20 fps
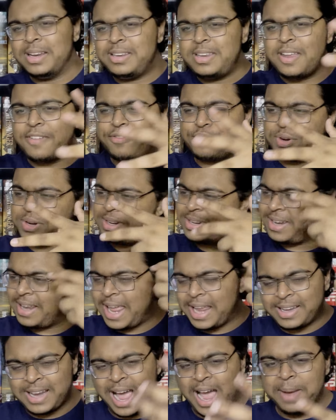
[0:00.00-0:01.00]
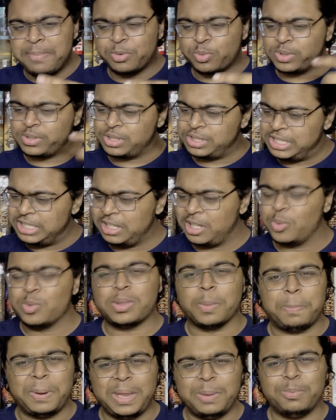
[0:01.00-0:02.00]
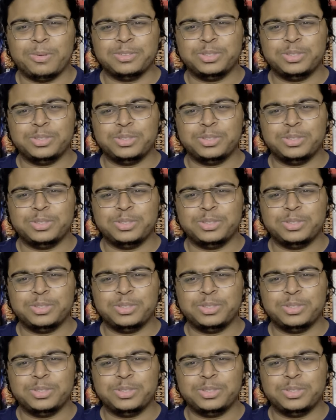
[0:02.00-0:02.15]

different times where they're dealing with the people,